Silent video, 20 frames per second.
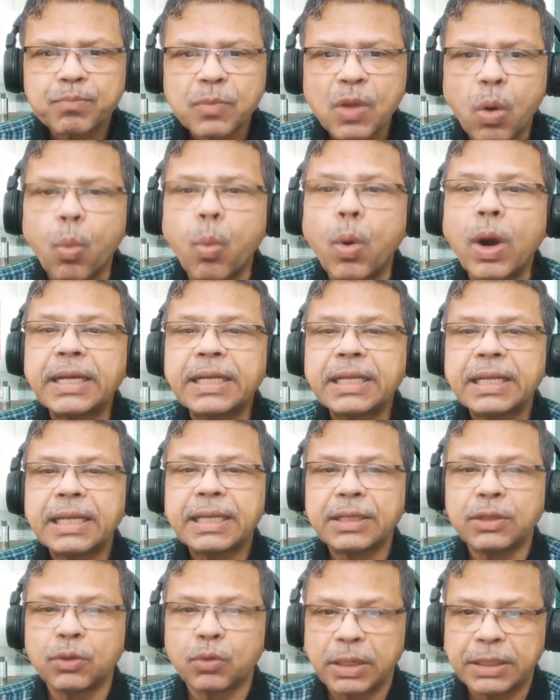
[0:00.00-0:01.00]
What
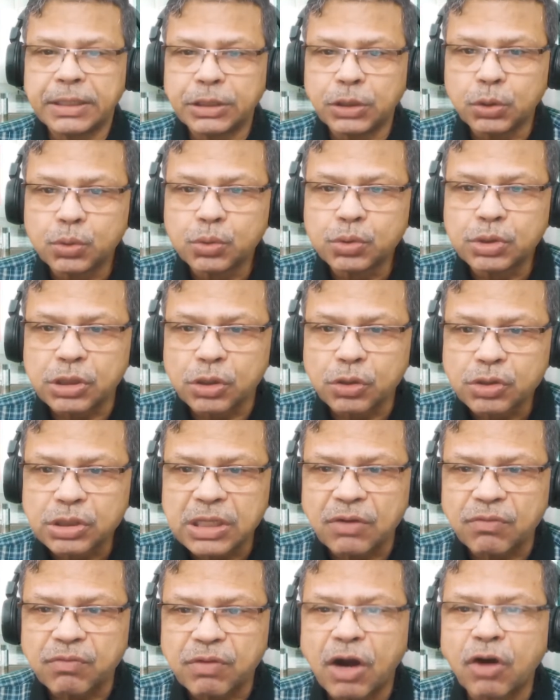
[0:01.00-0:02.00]
you can use
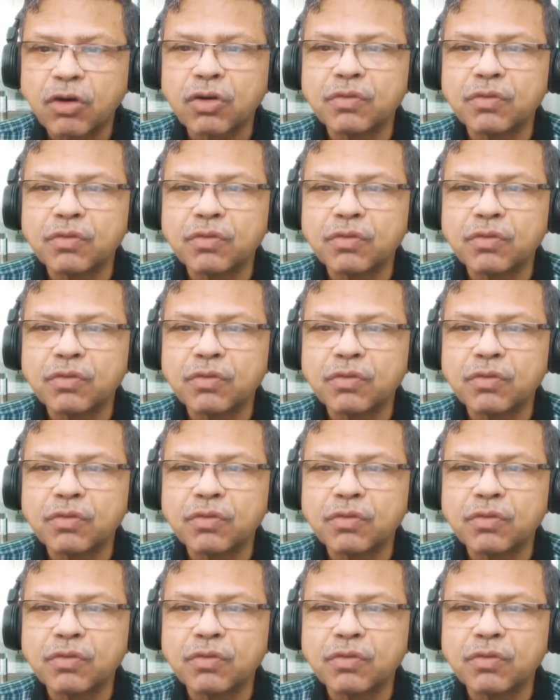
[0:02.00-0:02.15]
yourself out